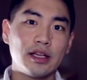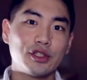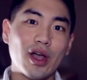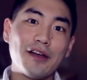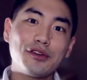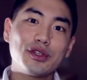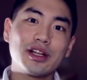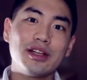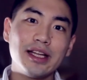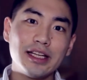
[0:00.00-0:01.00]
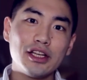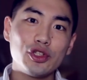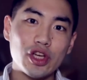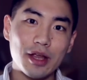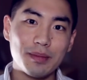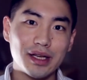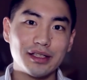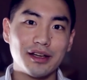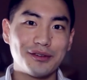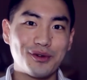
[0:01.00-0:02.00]
So after the cleaning and
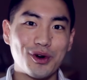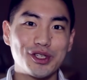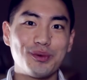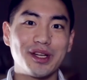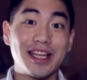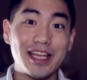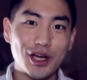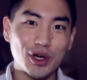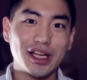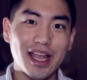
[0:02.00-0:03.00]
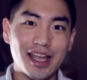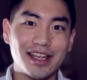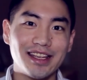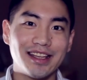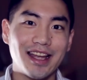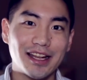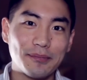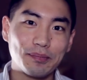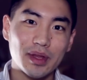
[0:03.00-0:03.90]
shaping, of course, you want to irrigate again.